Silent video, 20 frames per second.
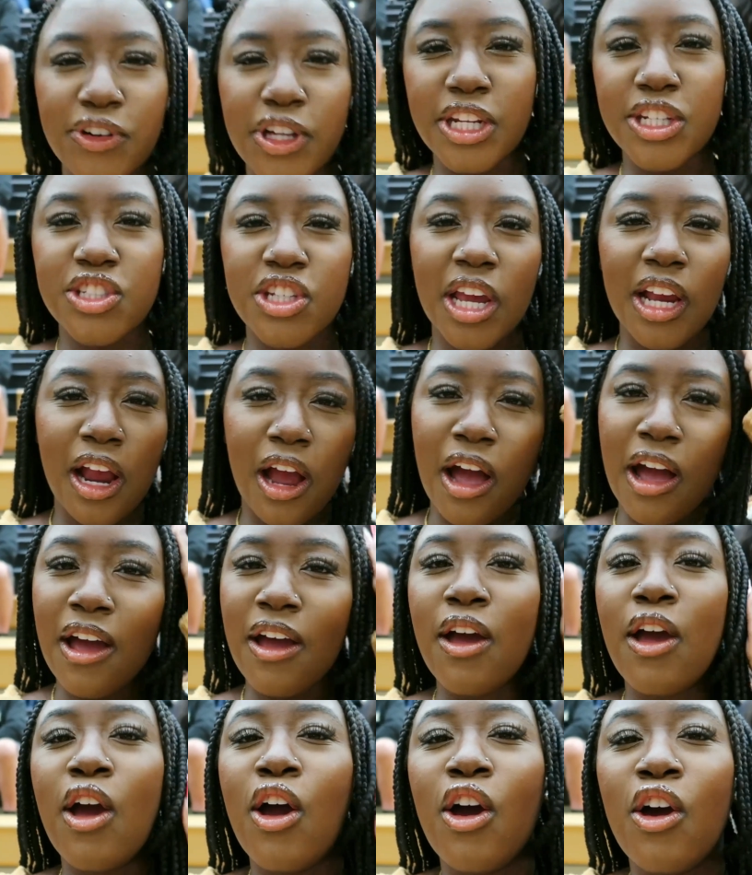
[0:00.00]
footage I got
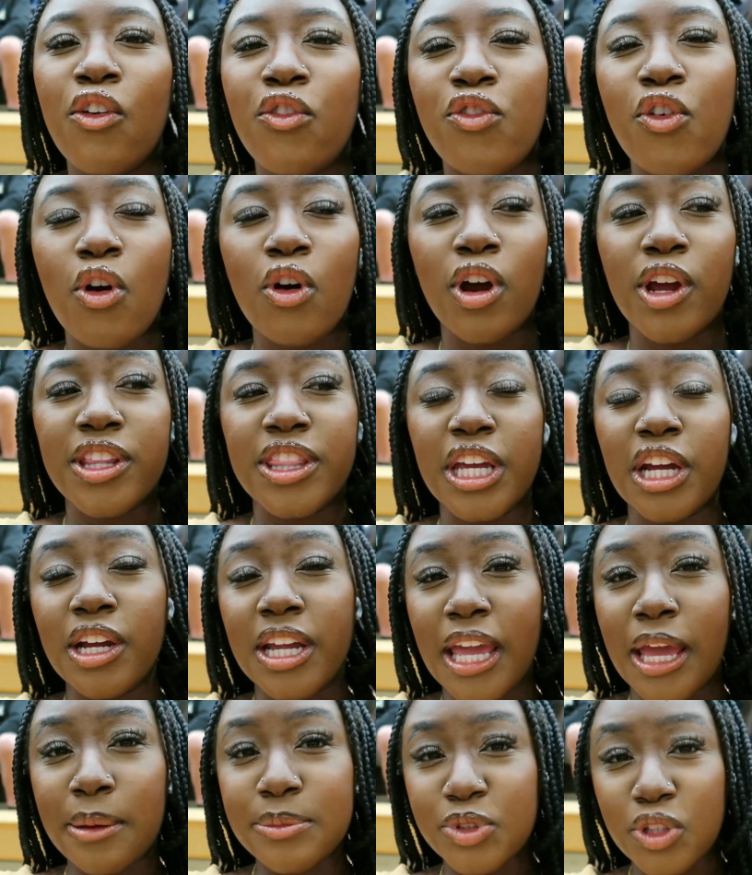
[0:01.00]
for their
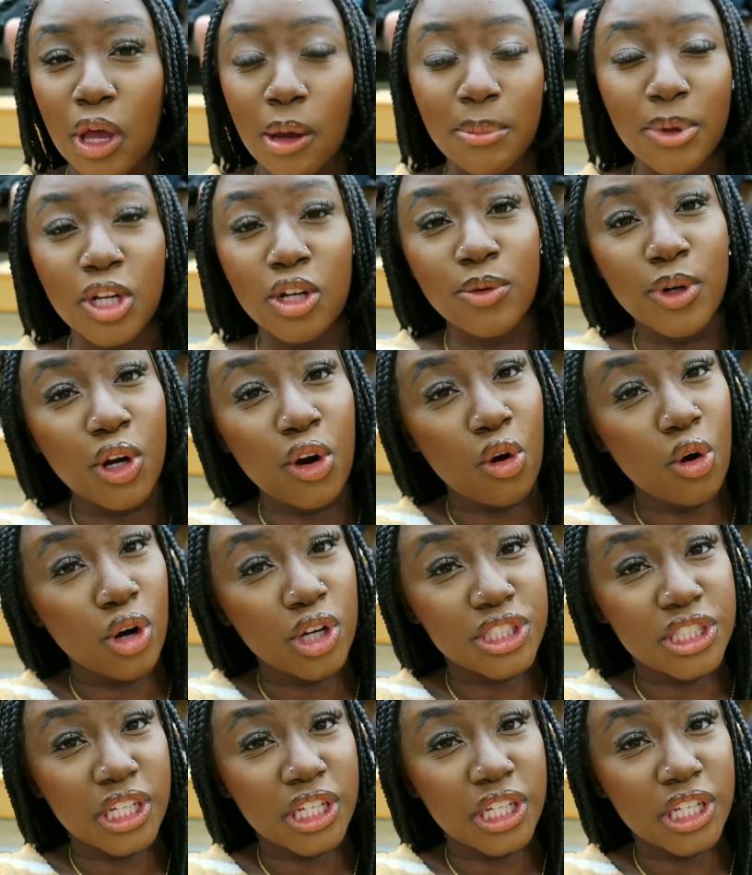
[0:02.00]
game, so I'm gonna record